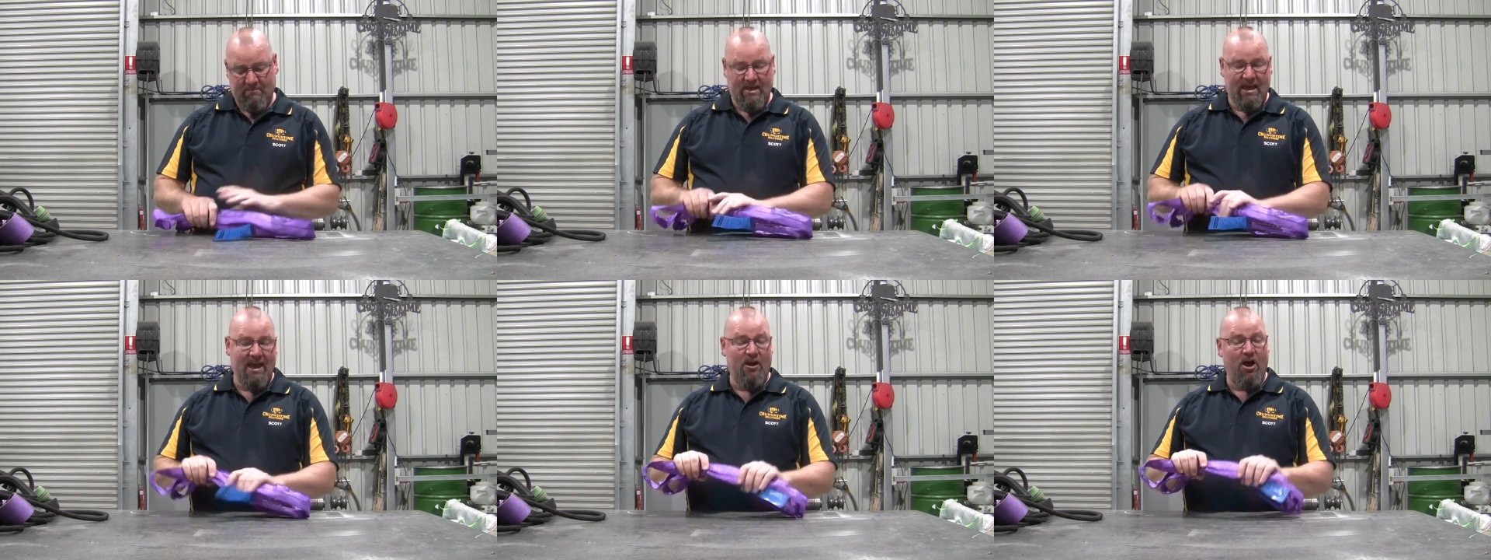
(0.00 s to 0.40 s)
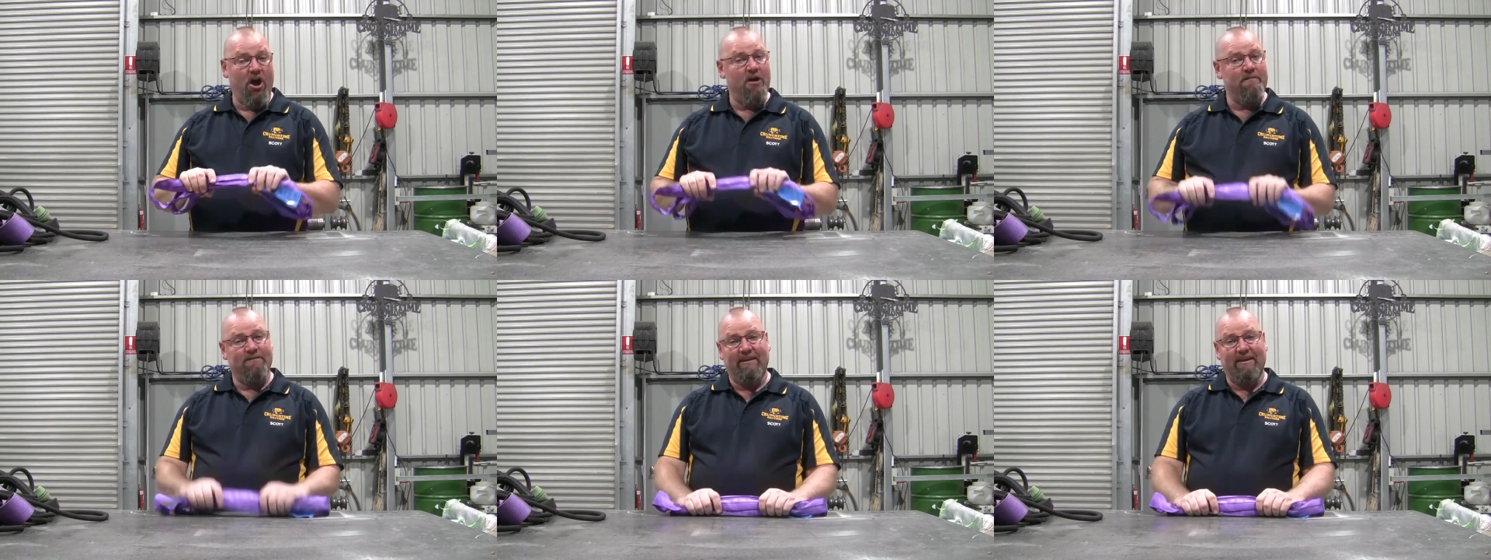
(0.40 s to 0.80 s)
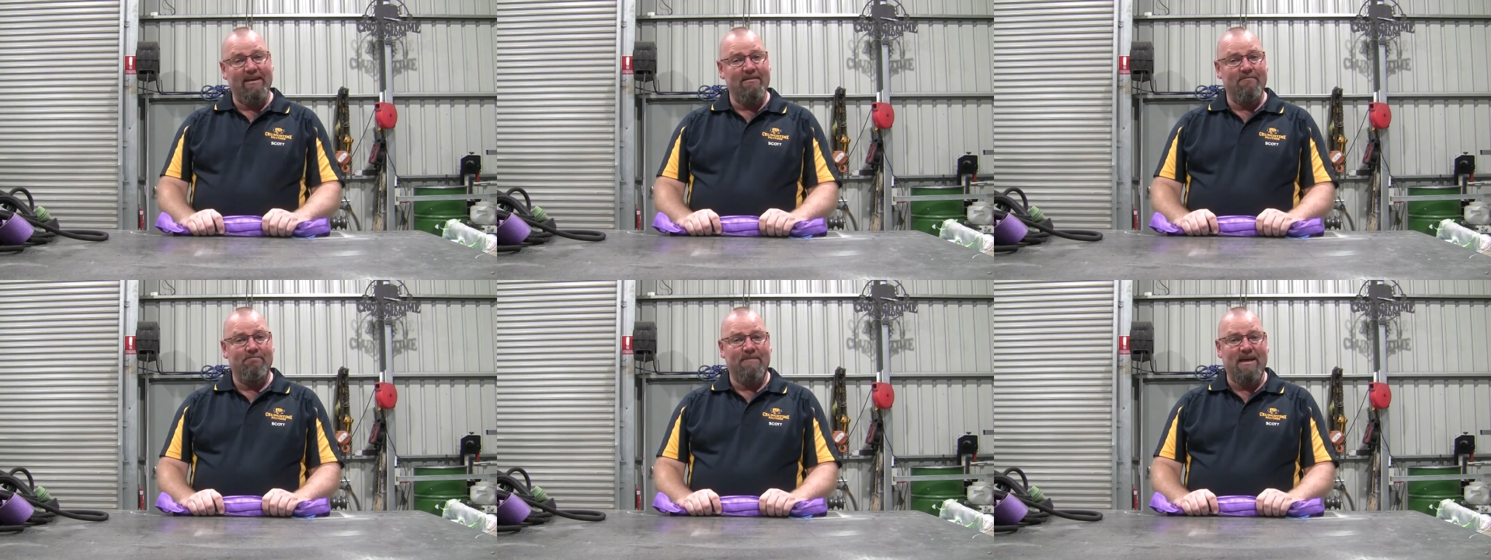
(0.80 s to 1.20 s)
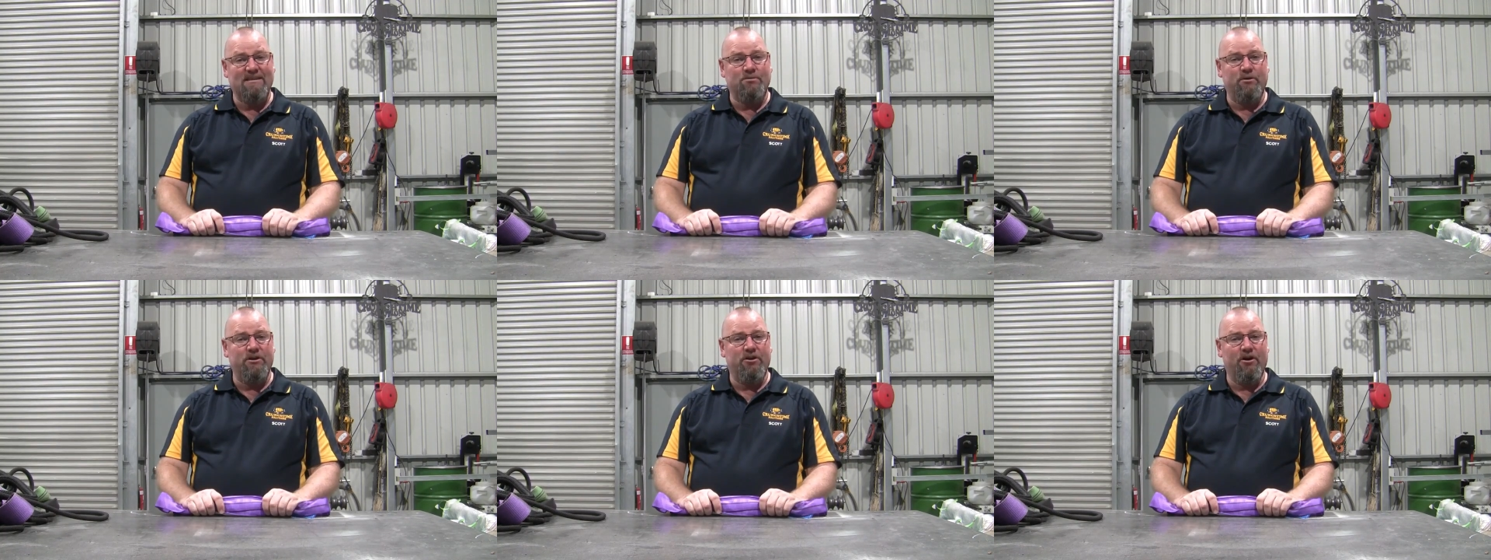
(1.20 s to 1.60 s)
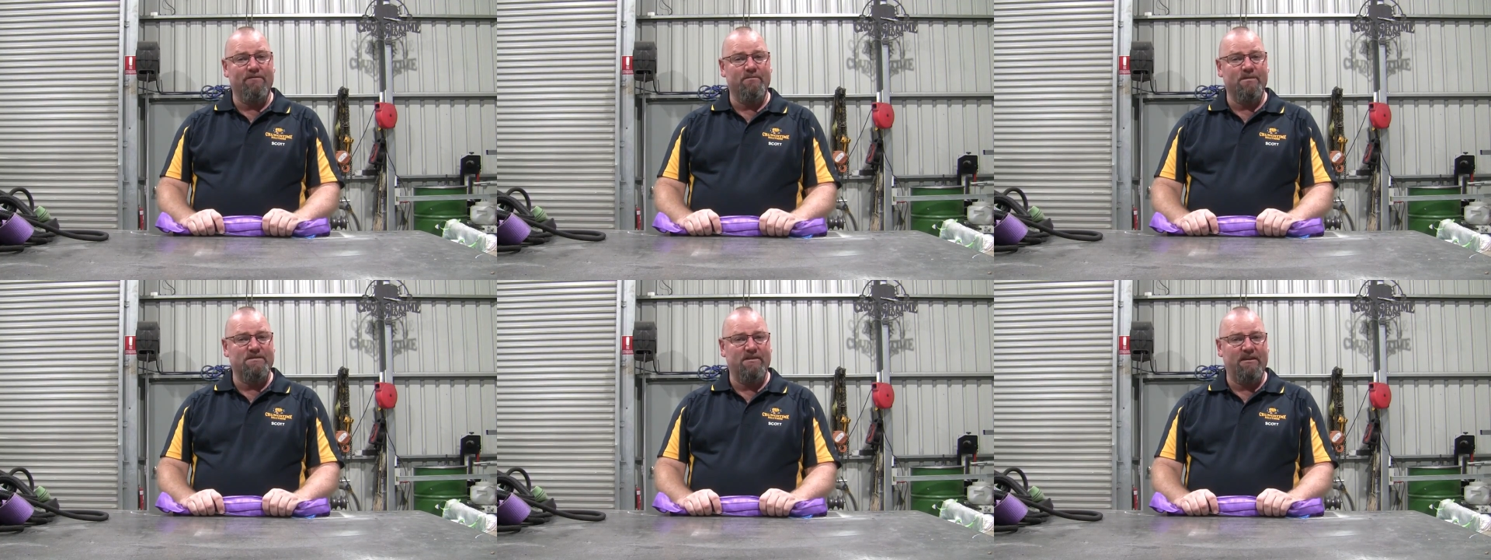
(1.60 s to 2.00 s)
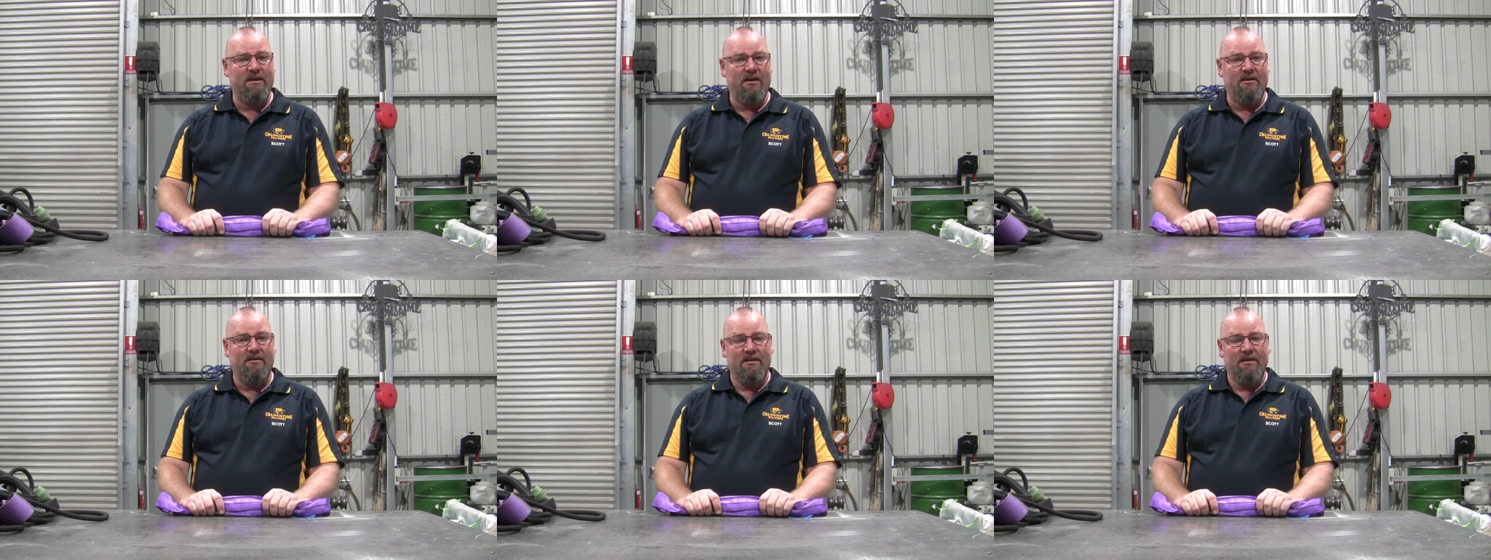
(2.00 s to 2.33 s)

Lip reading: And hopefully that's what you got from this video.